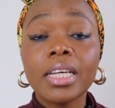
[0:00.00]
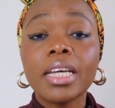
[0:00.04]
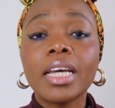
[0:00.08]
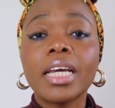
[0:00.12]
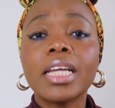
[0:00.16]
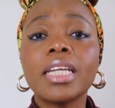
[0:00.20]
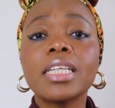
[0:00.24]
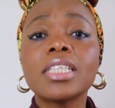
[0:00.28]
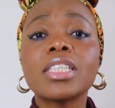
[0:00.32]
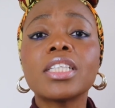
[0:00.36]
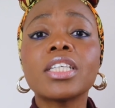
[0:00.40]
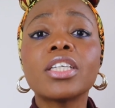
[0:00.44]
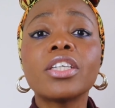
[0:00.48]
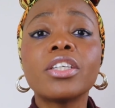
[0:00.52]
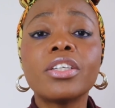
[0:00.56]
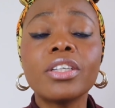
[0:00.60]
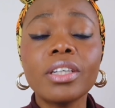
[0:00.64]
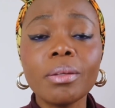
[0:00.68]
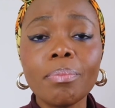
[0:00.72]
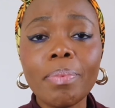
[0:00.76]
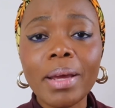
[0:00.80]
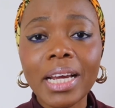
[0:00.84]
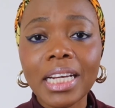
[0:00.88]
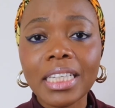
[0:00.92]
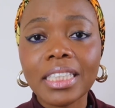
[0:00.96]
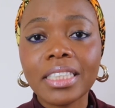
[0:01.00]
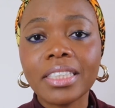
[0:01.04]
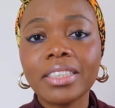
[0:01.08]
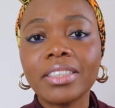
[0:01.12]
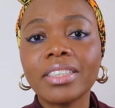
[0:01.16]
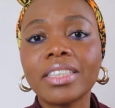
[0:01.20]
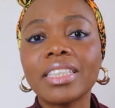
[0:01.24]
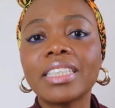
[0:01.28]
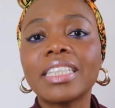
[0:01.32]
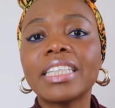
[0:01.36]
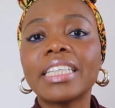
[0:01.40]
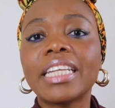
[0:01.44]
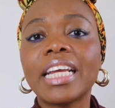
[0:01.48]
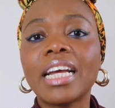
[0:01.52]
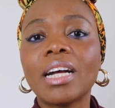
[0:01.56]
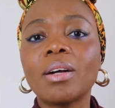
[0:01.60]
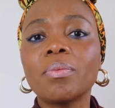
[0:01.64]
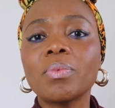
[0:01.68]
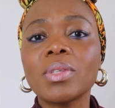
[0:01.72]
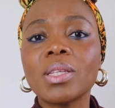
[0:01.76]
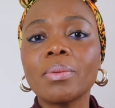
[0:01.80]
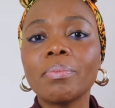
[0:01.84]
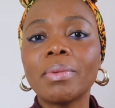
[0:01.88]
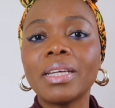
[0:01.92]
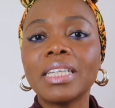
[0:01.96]
It is the good bacteria that
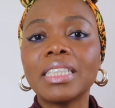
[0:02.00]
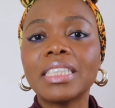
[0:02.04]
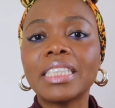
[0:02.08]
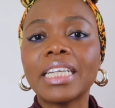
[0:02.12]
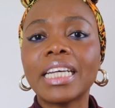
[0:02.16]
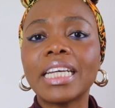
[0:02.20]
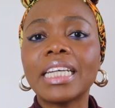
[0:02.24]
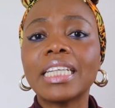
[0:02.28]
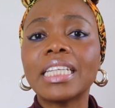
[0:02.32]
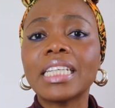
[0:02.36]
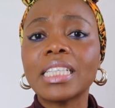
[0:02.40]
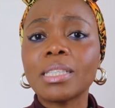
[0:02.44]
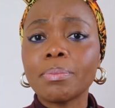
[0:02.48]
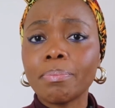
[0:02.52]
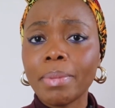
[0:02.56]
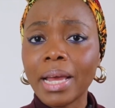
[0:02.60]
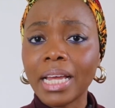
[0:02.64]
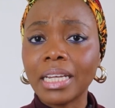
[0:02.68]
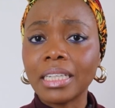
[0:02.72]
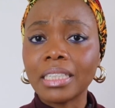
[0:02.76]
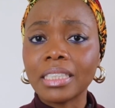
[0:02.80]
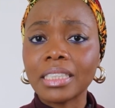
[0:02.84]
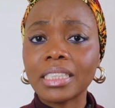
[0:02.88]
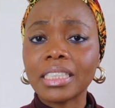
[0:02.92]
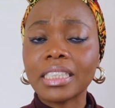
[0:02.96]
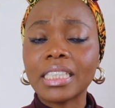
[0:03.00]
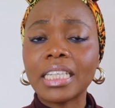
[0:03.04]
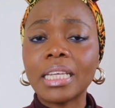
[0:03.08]
helps to maintain this balance,